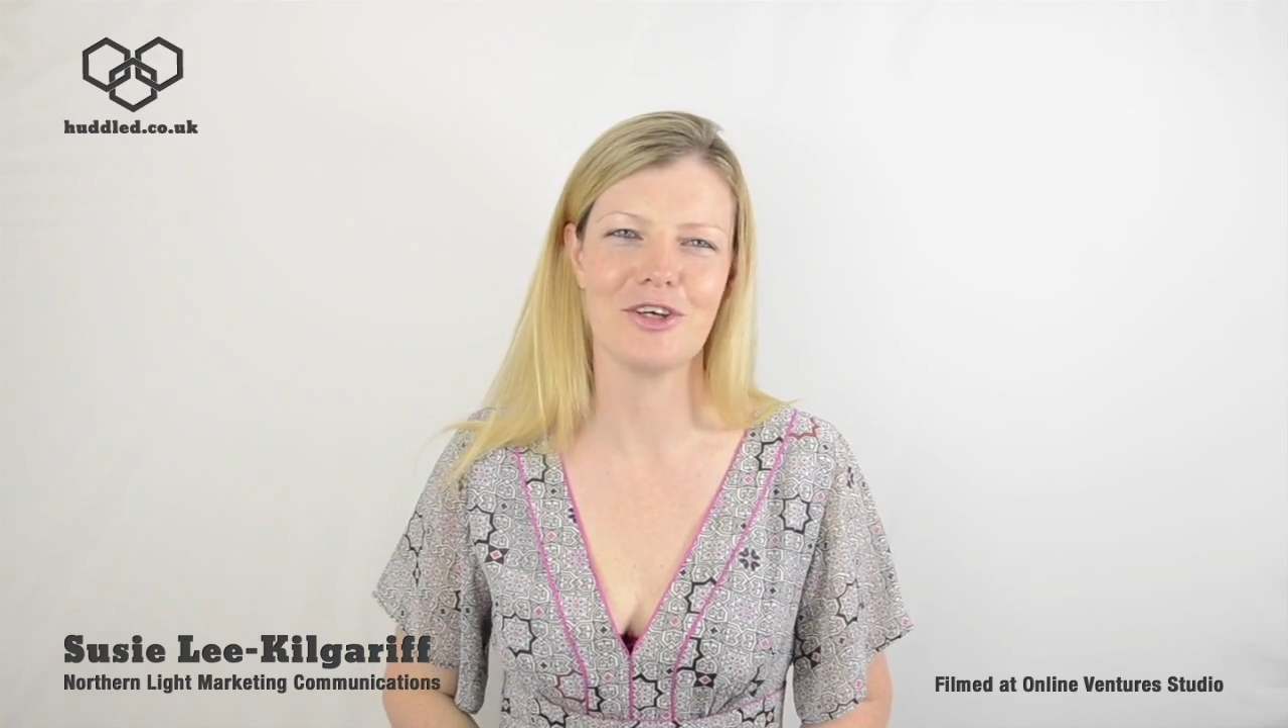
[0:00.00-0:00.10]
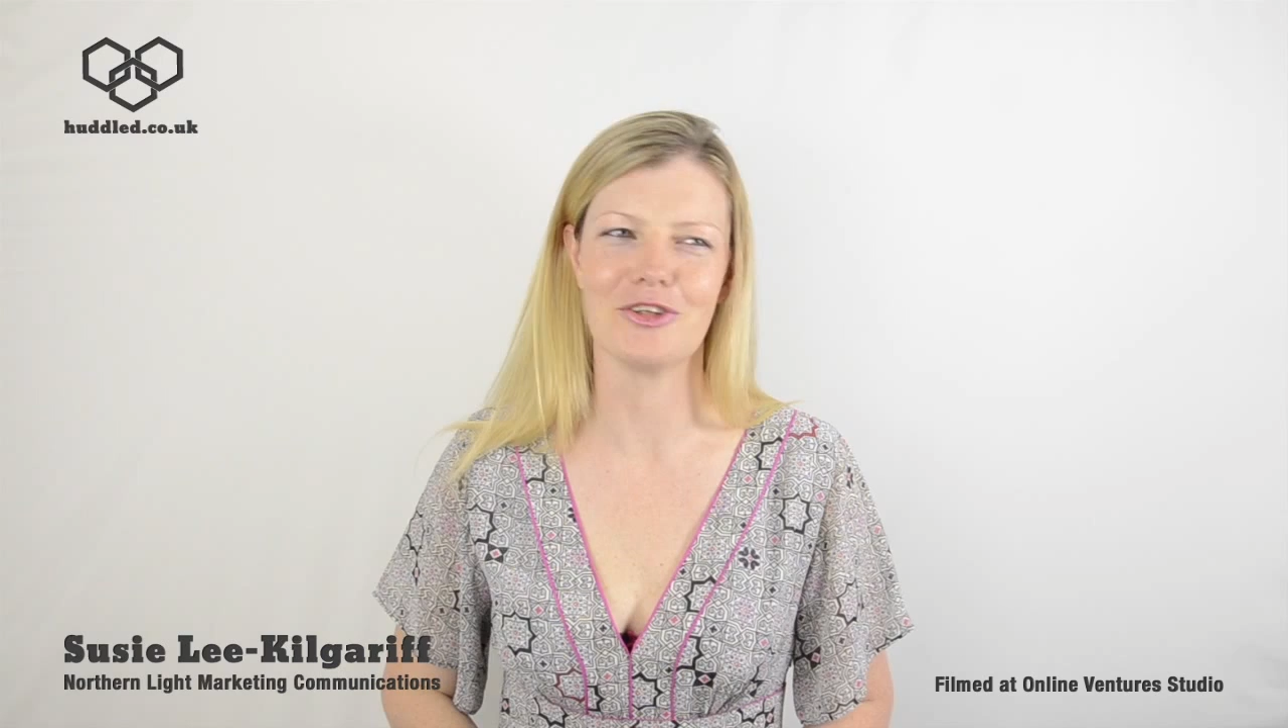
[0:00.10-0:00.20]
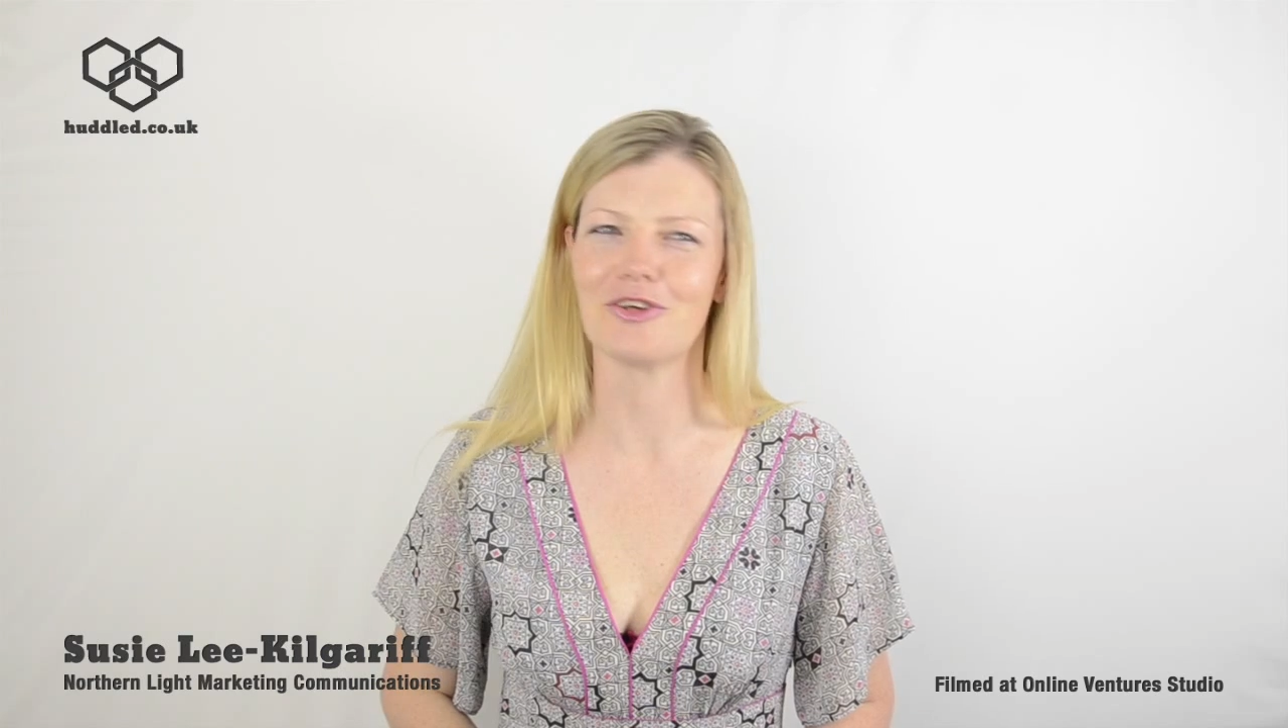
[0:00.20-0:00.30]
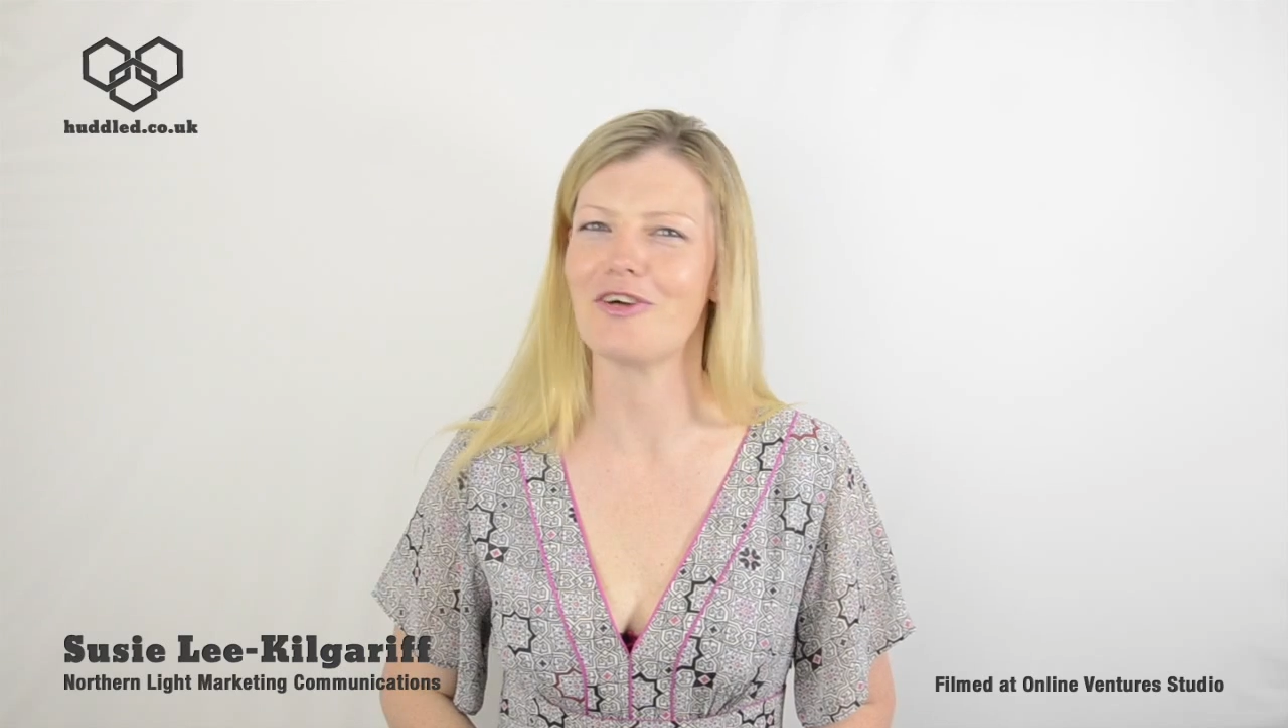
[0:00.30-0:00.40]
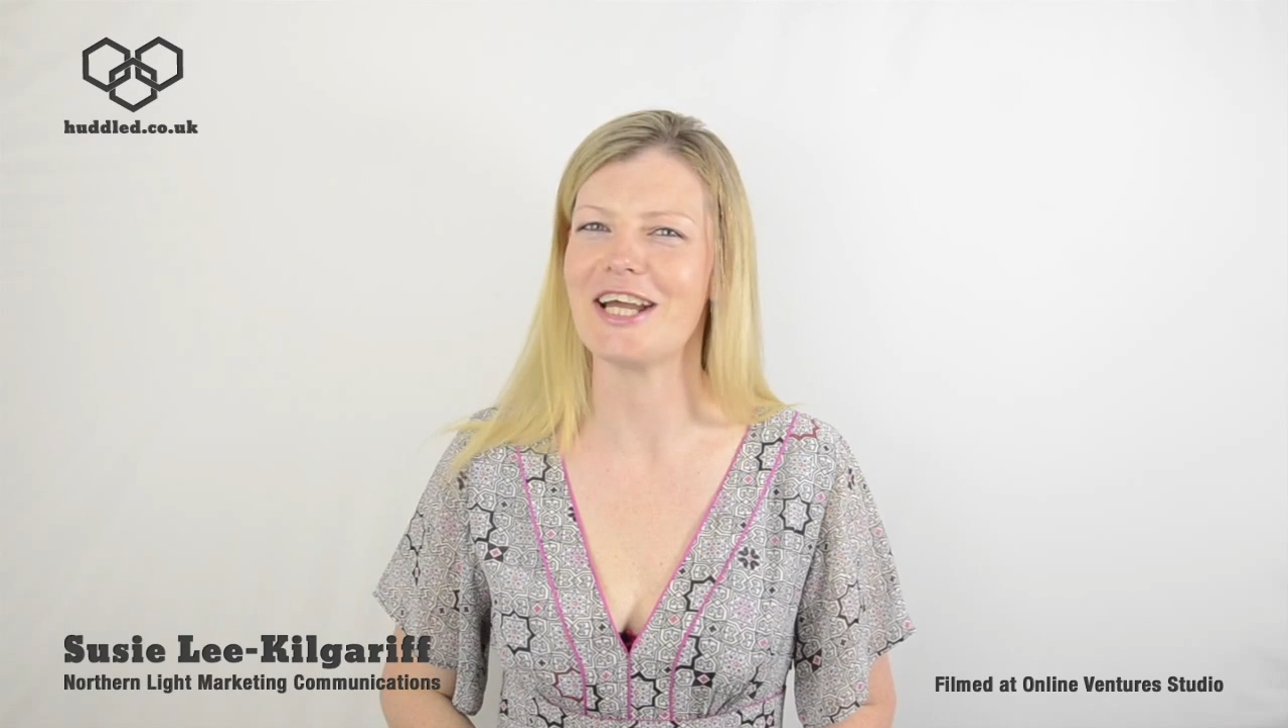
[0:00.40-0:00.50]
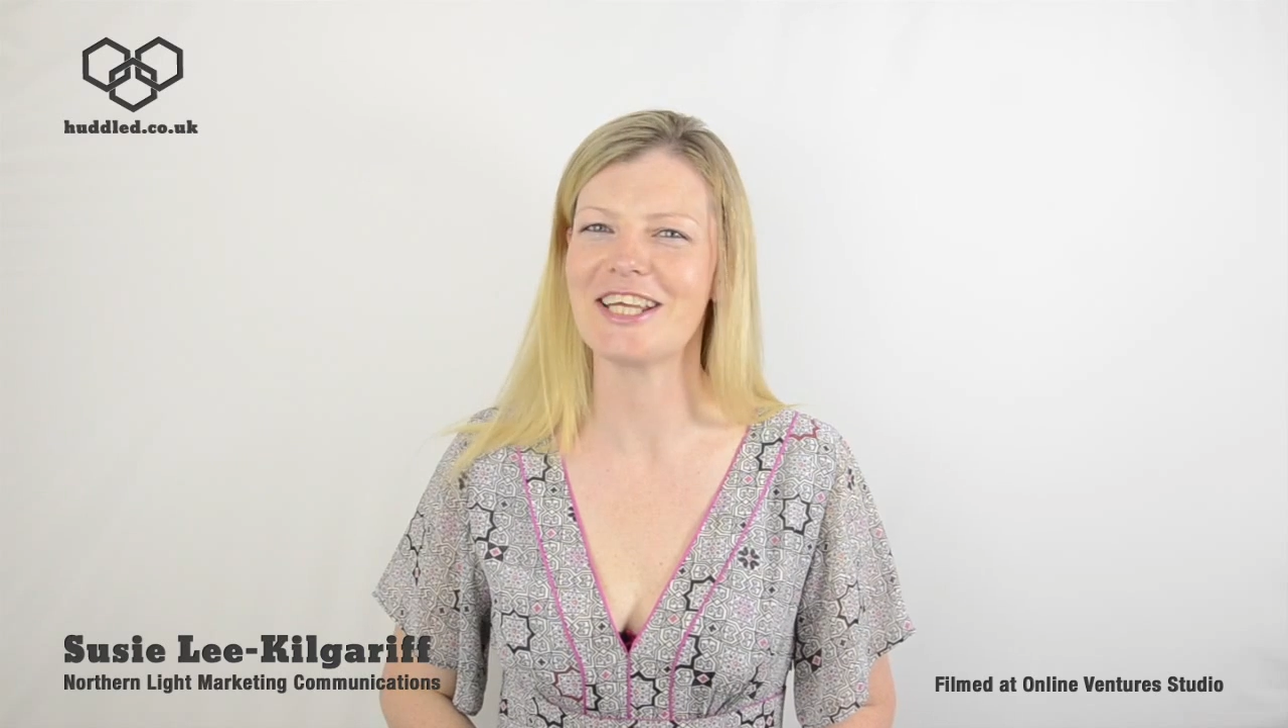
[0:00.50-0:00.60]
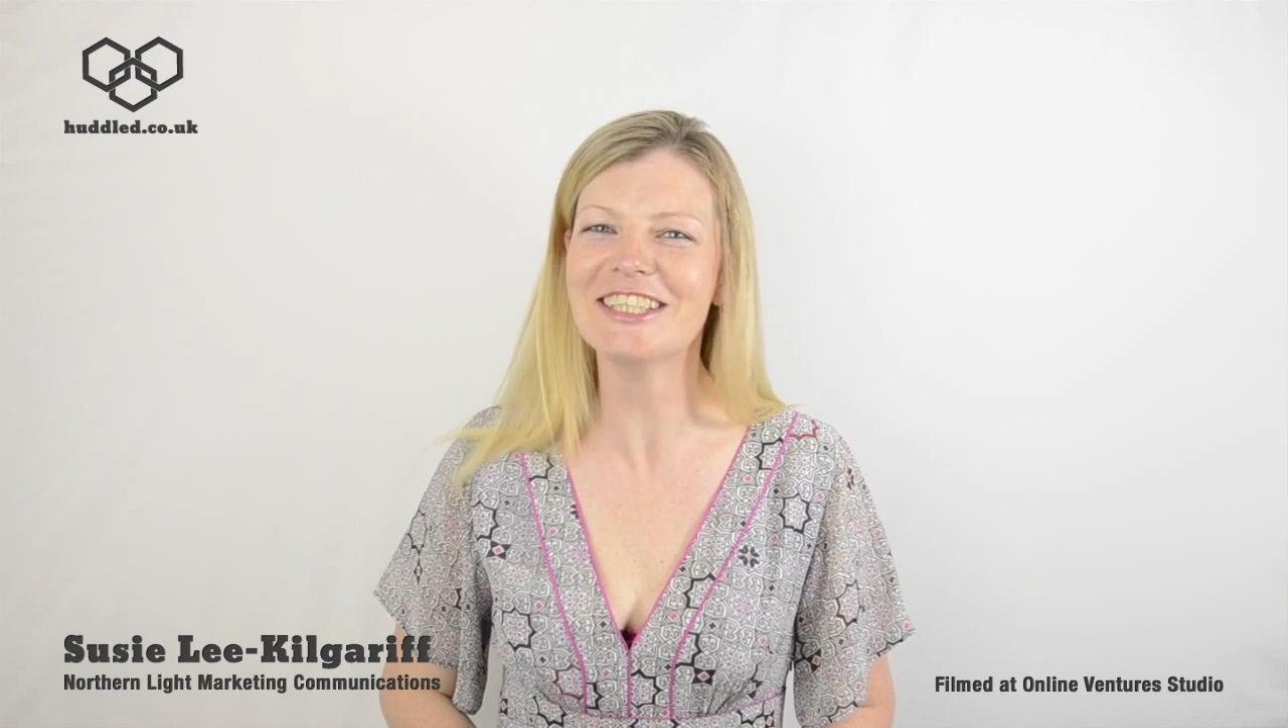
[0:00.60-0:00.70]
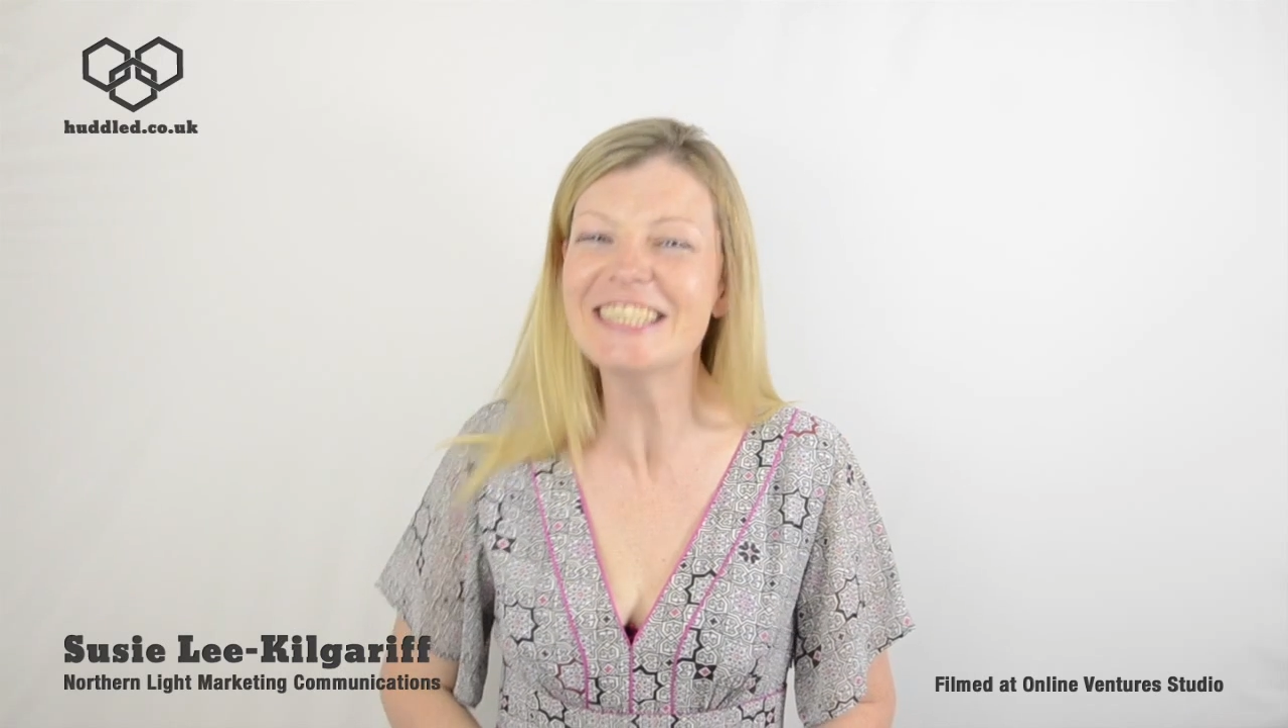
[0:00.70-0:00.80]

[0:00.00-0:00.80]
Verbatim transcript: Earl Grey.